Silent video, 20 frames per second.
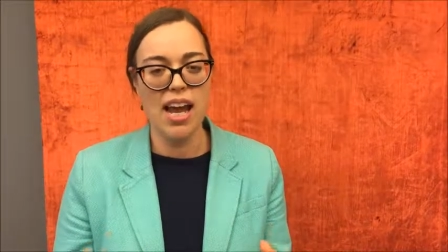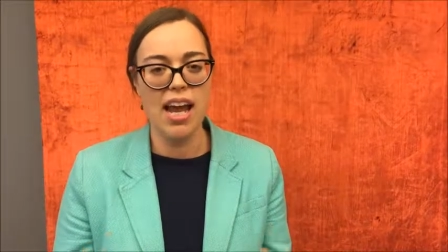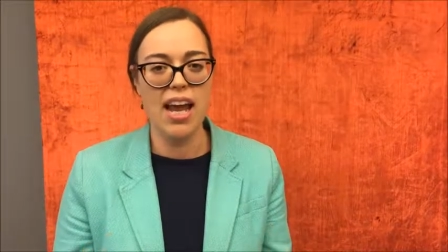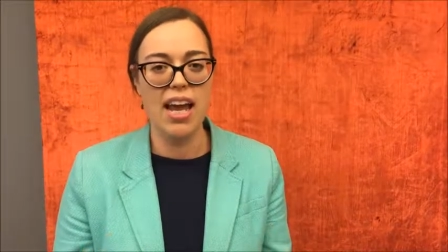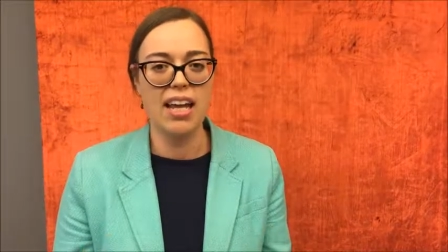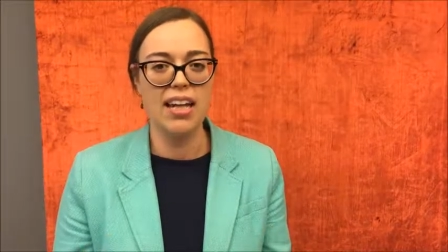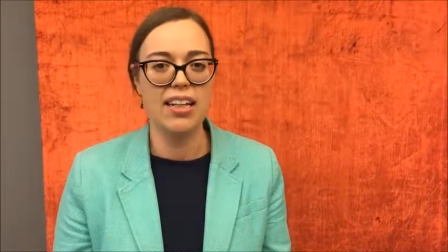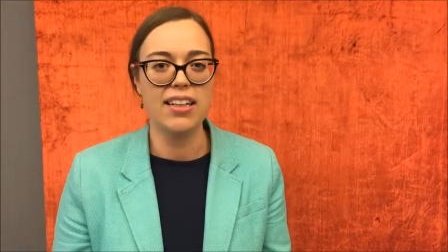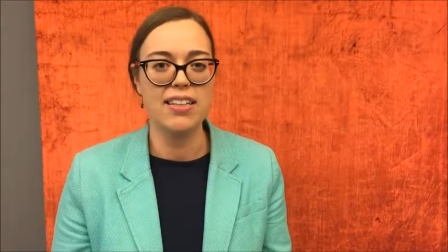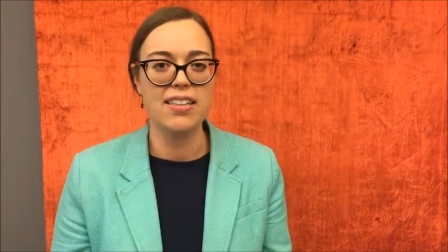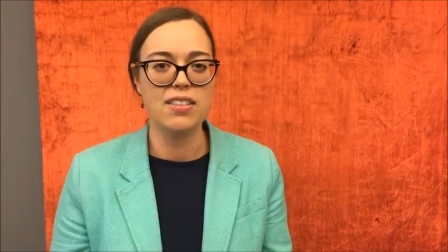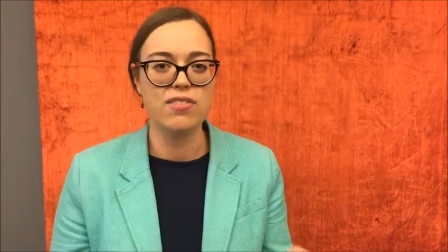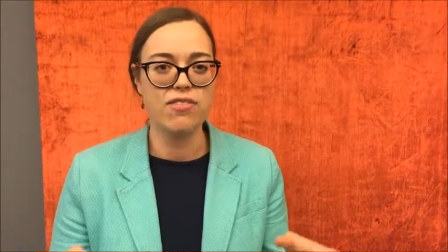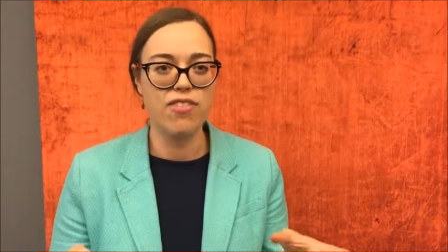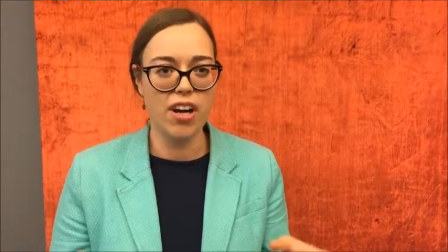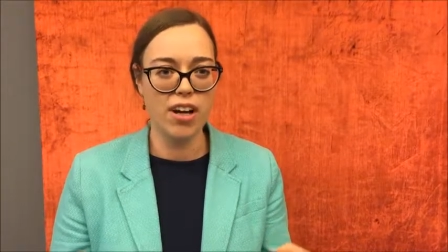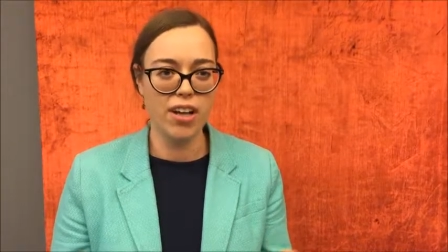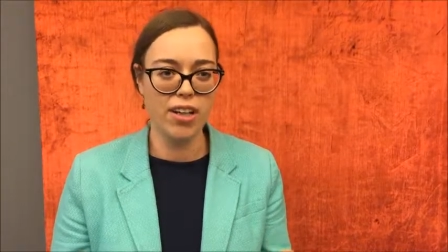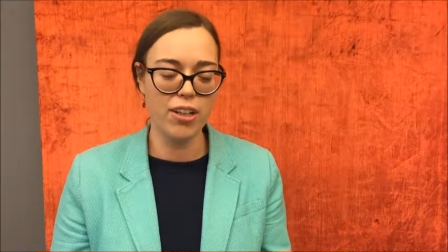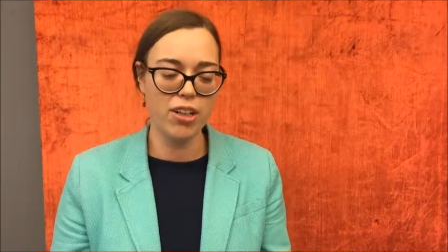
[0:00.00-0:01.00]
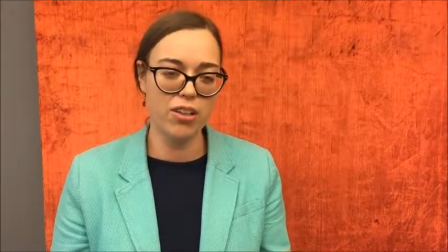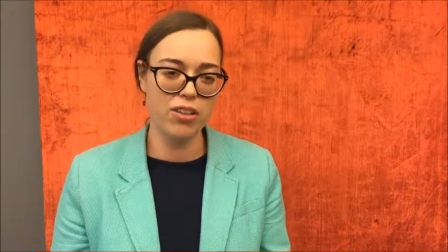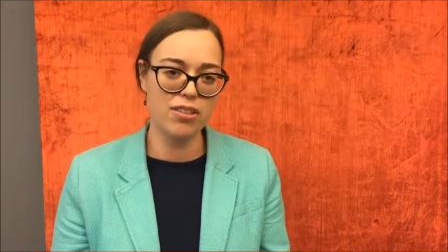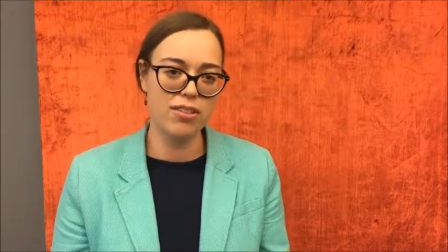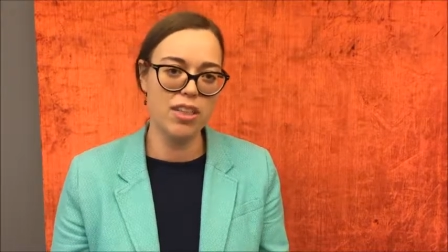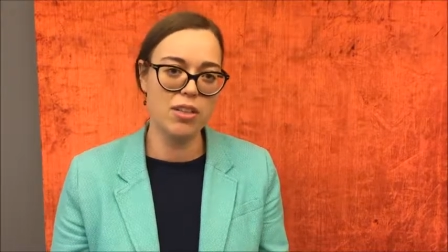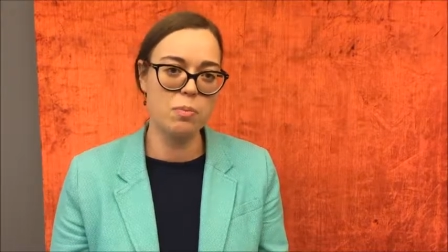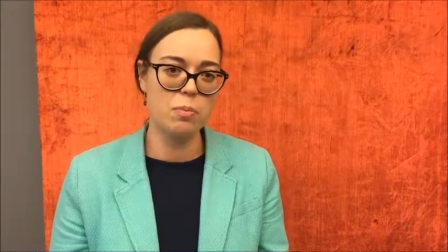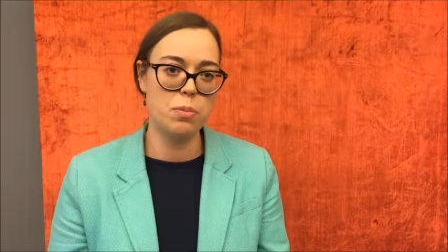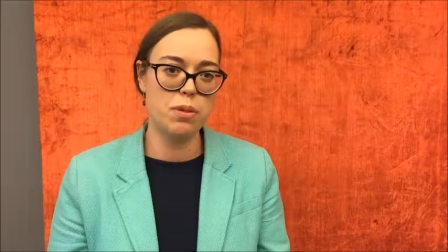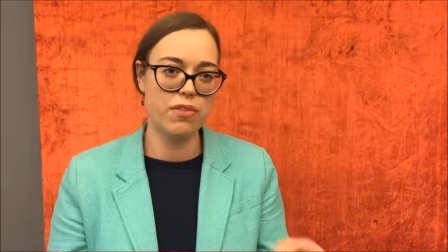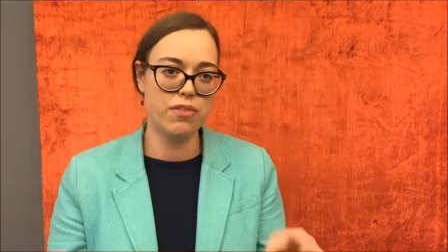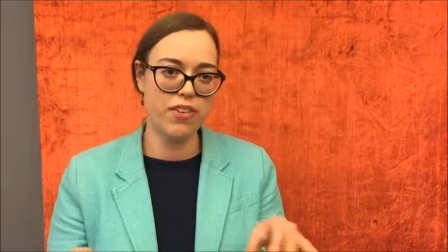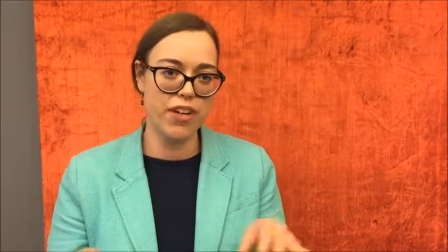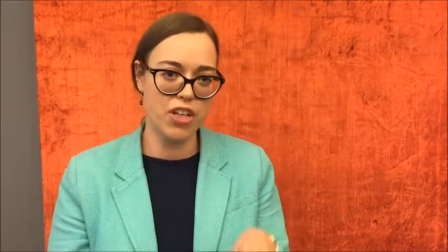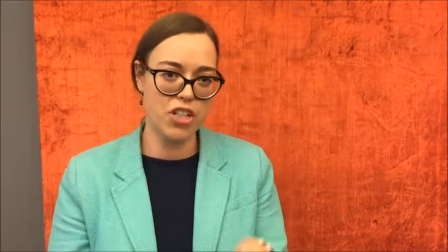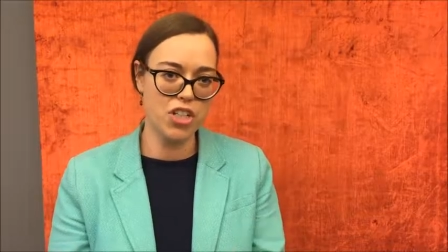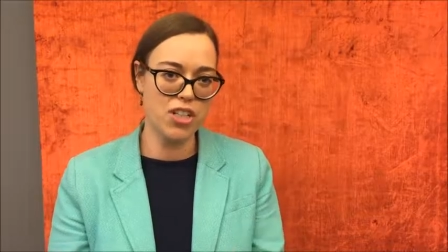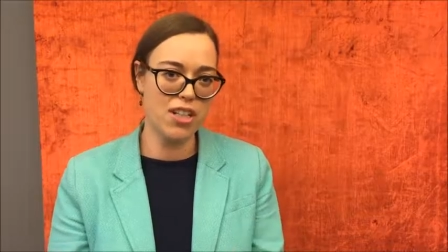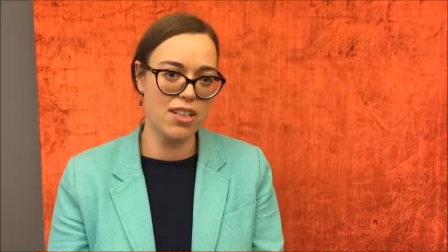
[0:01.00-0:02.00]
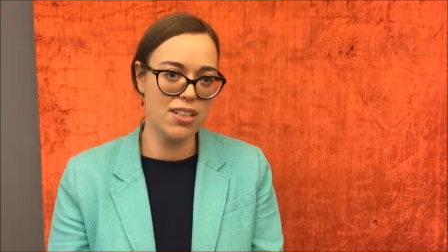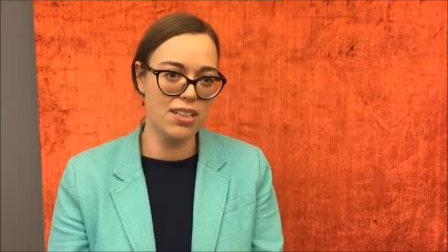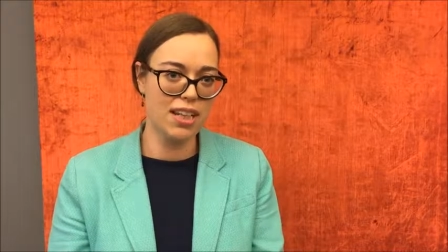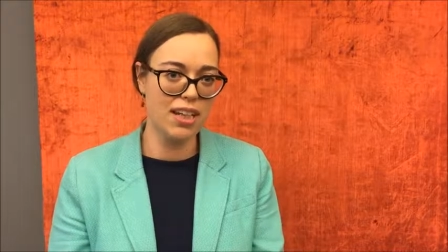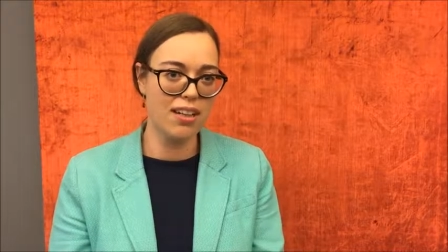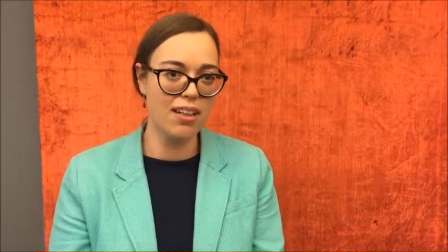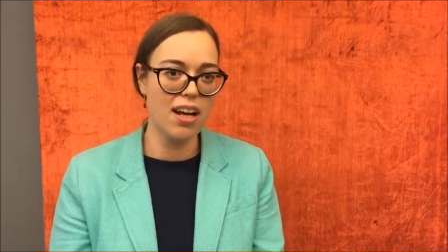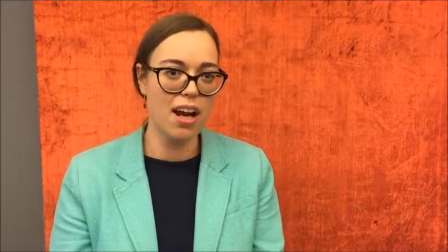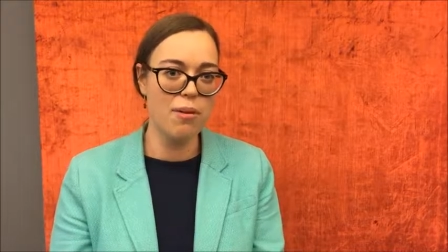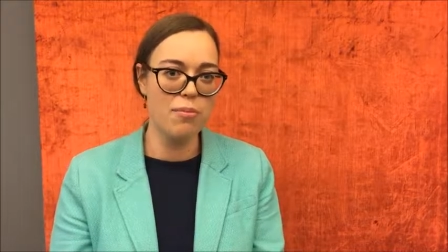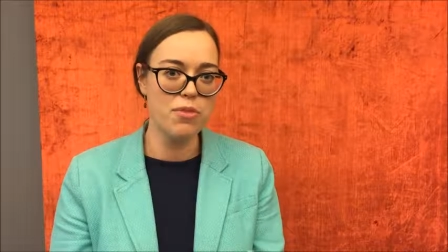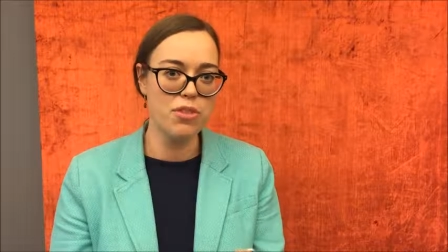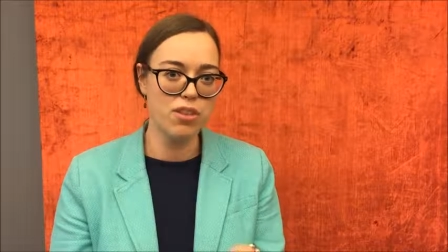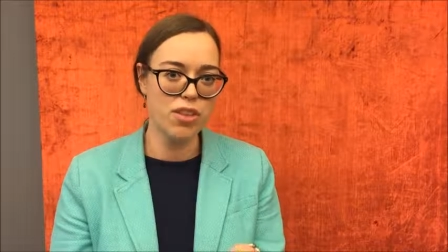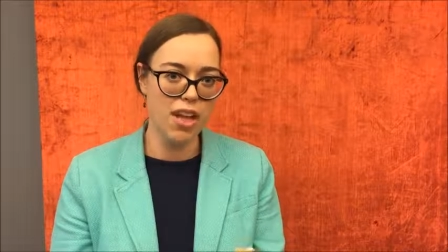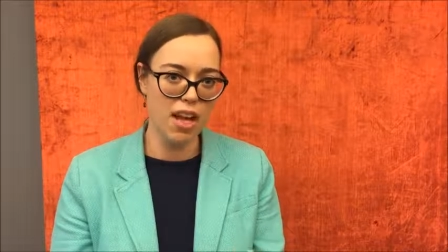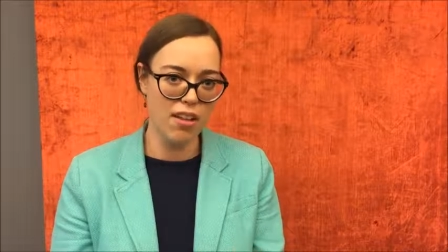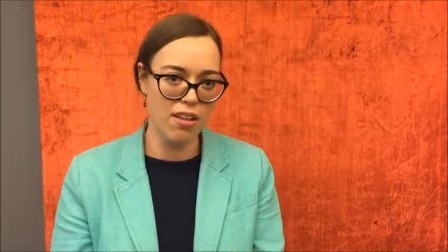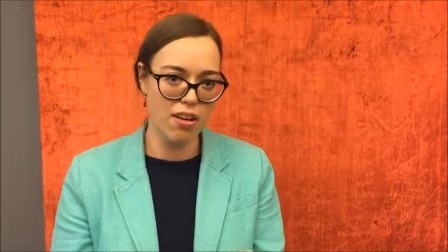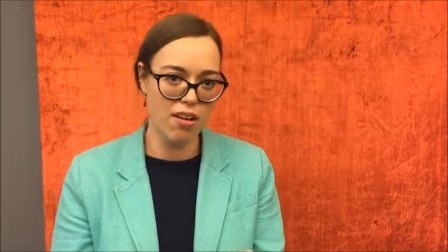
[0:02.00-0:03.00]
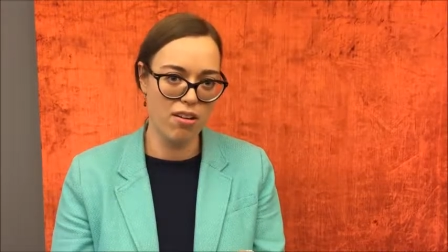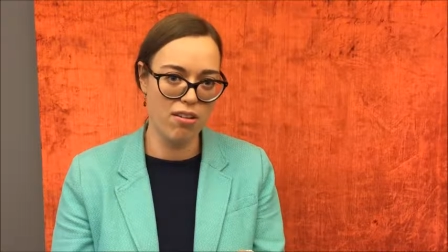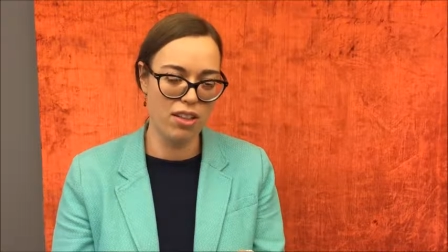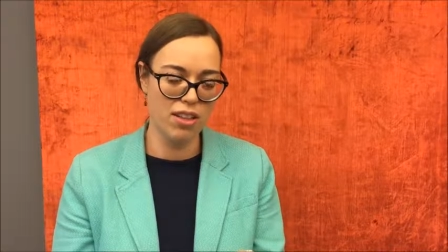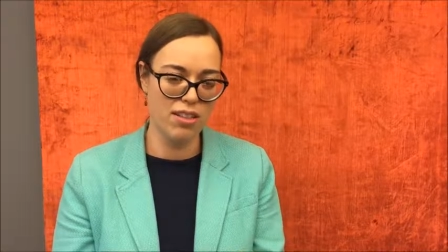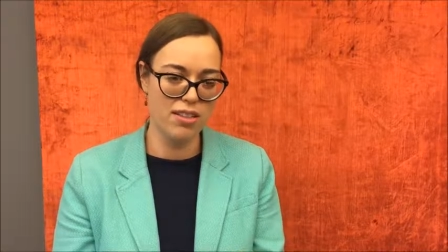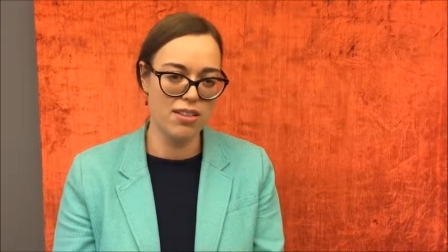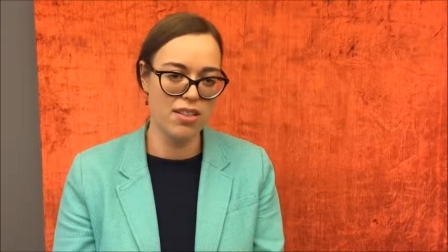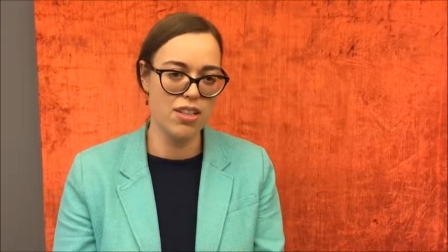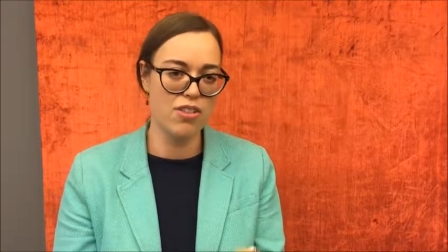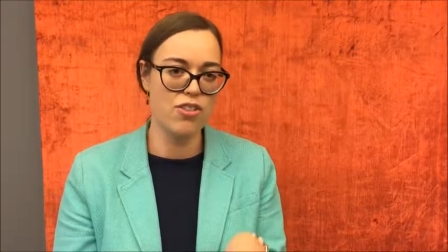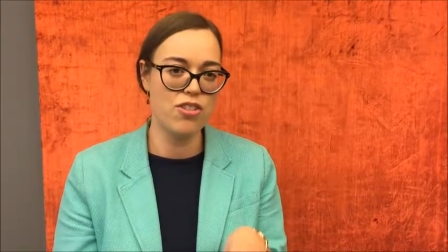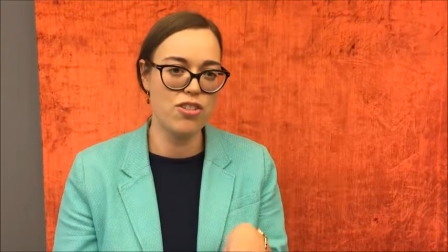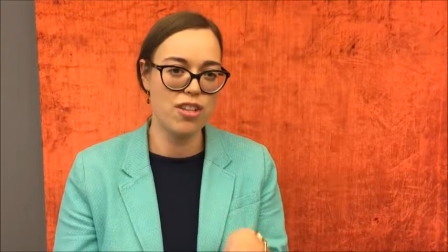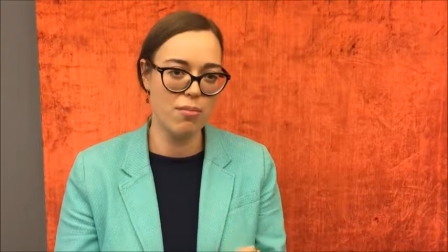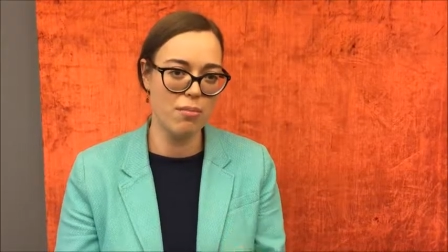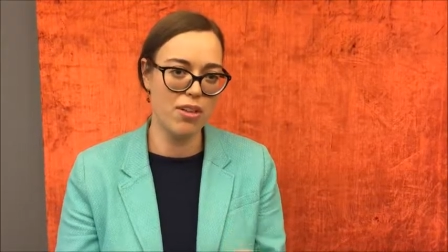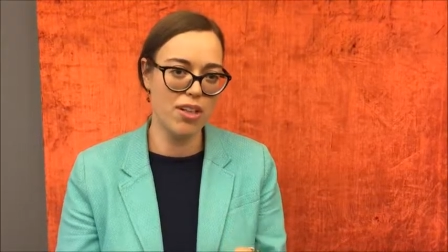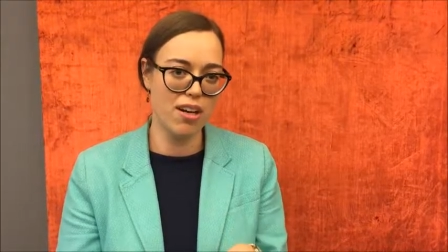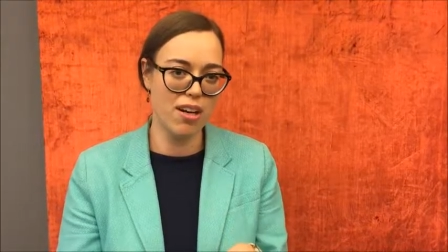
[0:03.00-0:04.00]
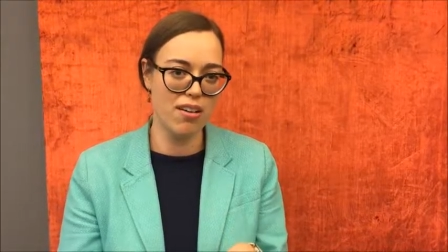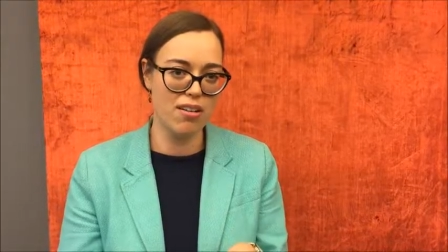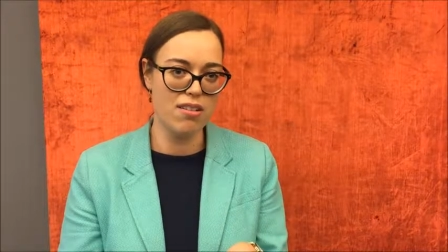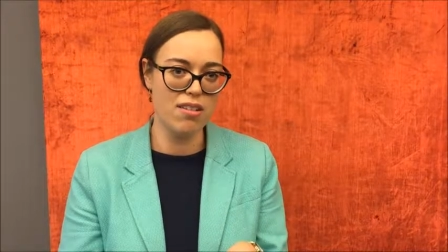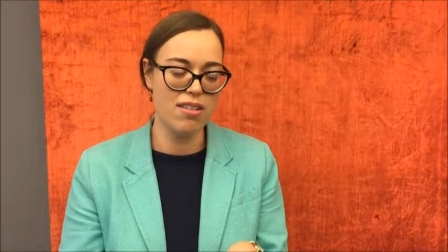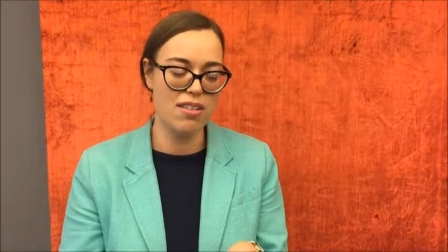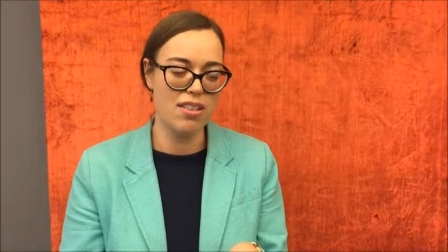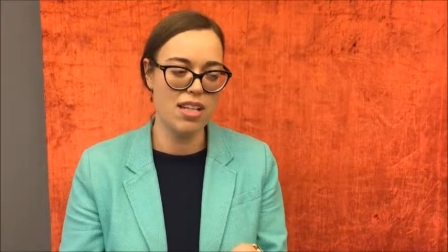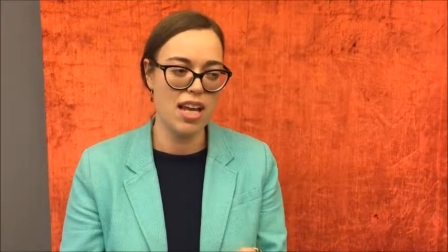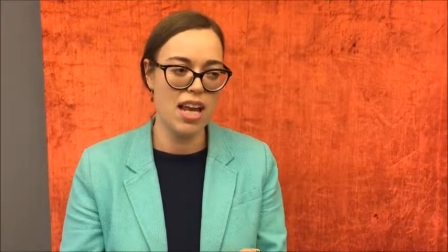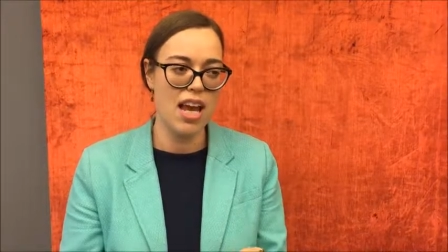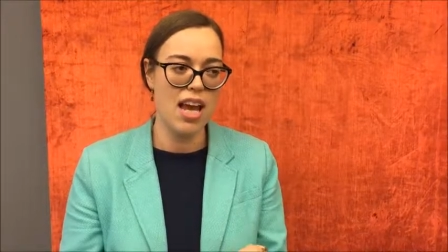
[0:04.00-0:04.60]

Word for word: and it's very good that professionals can come together in such seminars